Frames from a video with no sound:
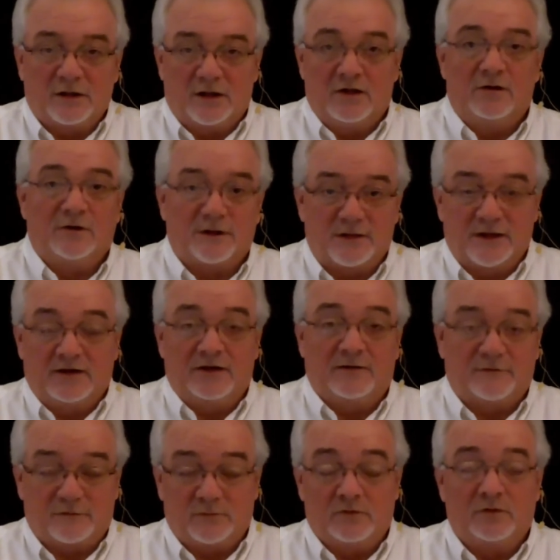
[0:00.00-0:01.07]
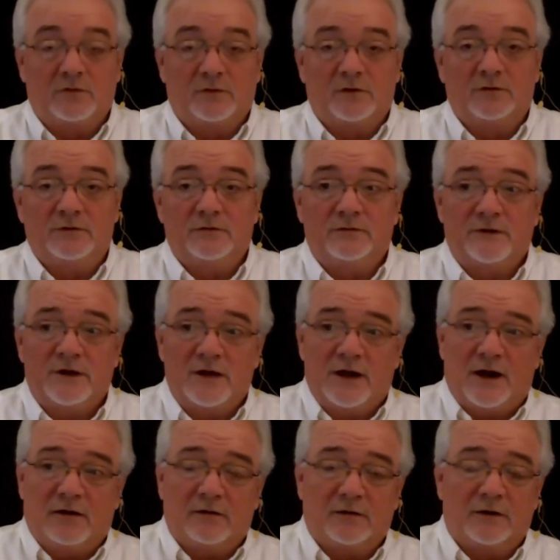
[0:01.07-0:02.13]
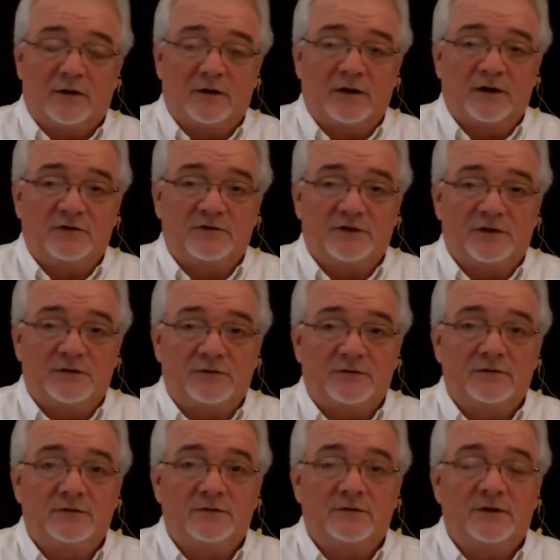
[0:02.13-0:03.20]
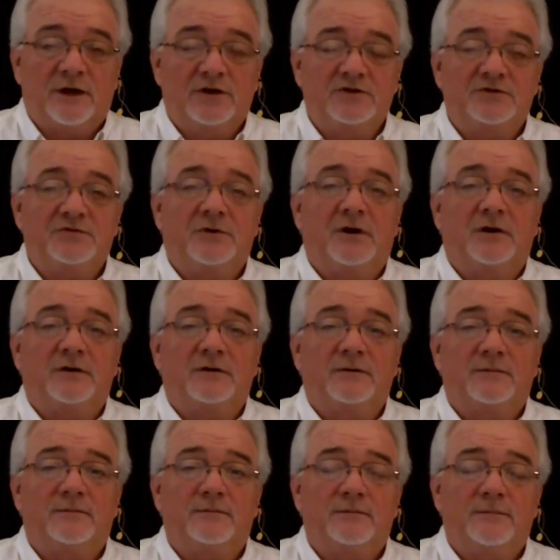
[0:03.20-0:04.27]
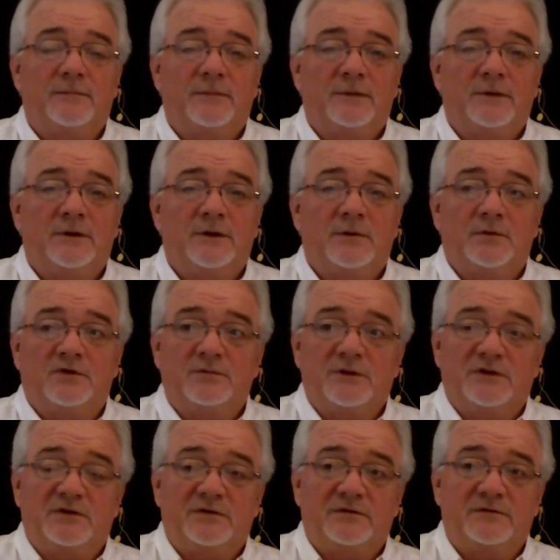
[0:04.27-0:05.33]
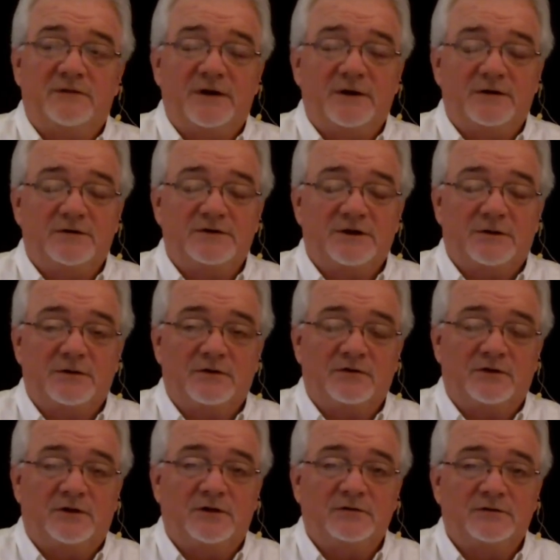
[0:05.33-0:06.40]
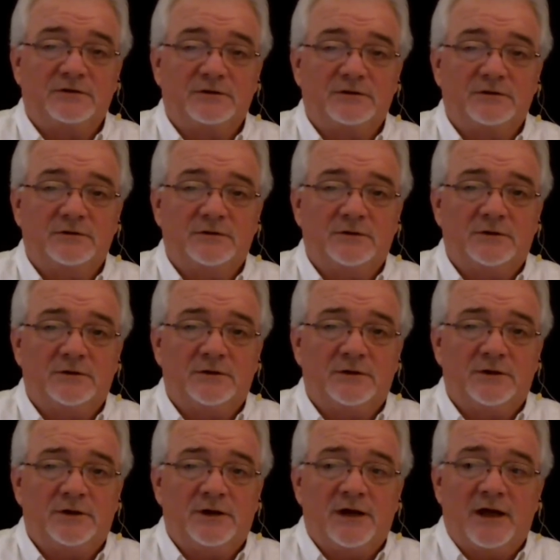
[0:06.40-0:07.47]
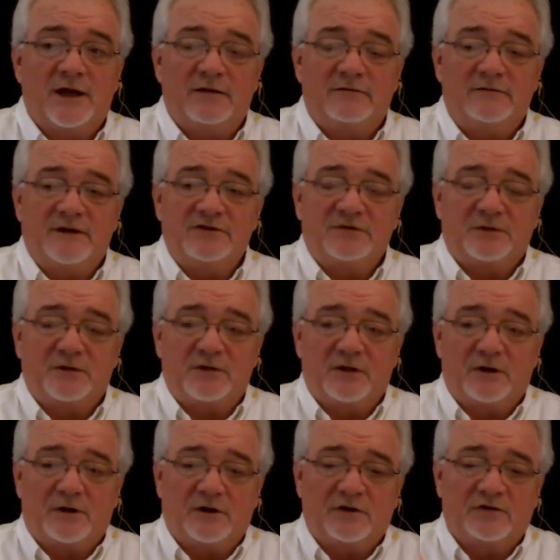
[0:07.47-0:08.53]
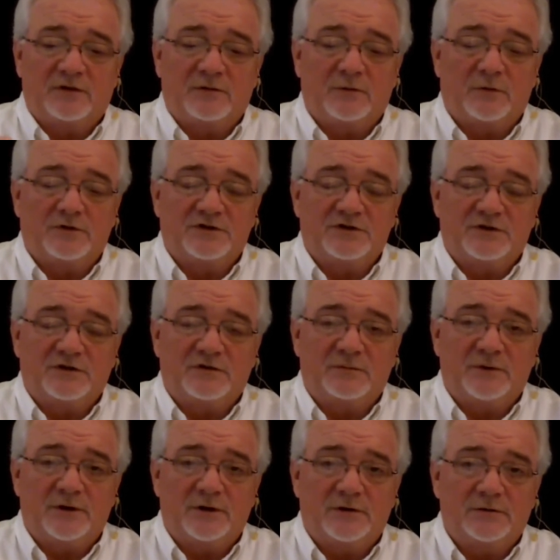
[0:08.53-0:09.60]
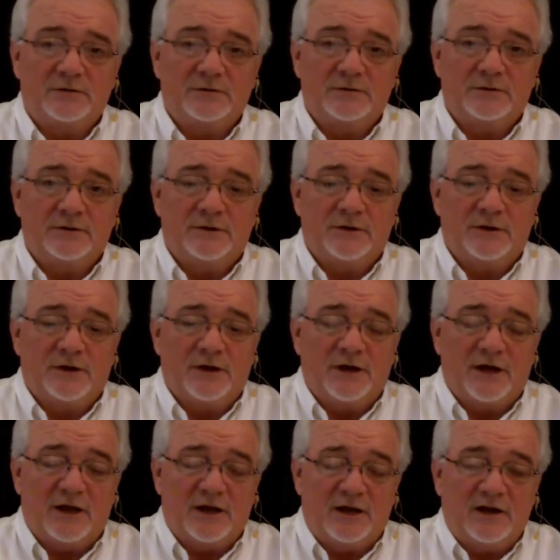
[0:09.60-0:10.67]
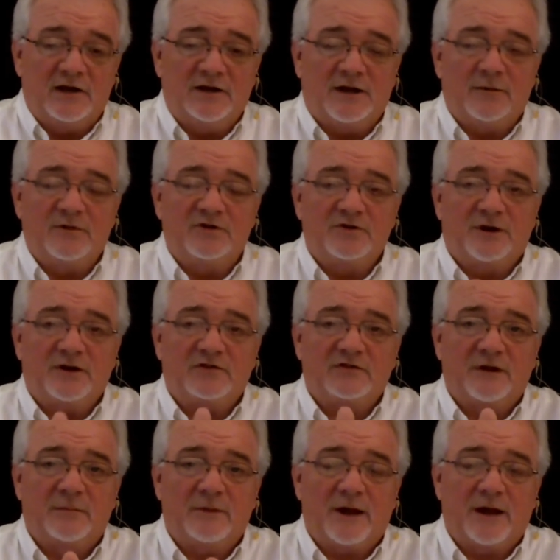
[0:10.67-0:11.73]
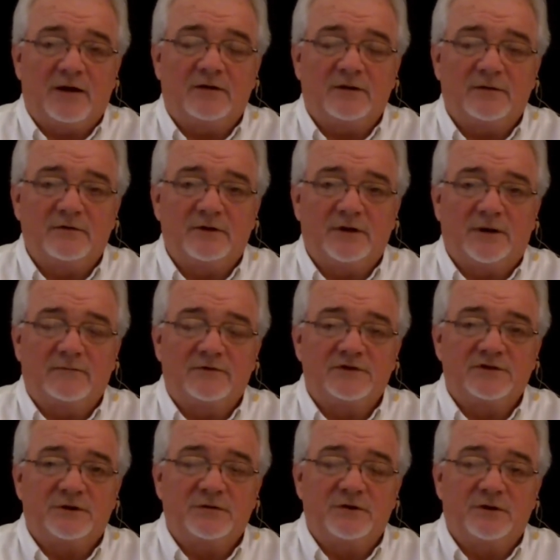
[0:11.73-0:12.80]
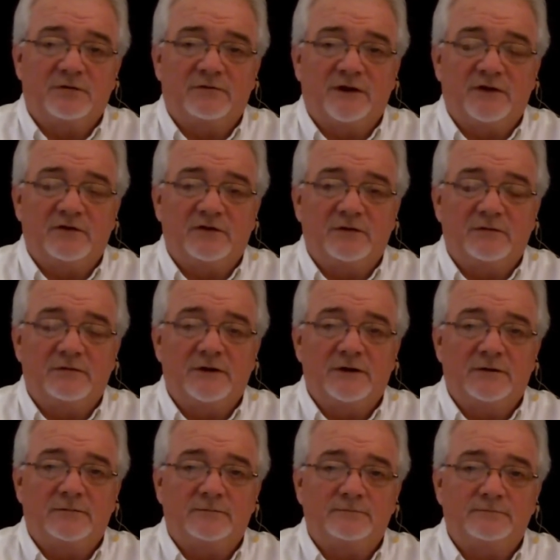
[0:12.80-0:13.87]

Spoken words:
along in that comfortable groove, our learning zone has shrunk, which means the fear zone is closer. And eventually the learning zone will just disappear. And anytime you try to step out of your comfort zone, you're facing fear.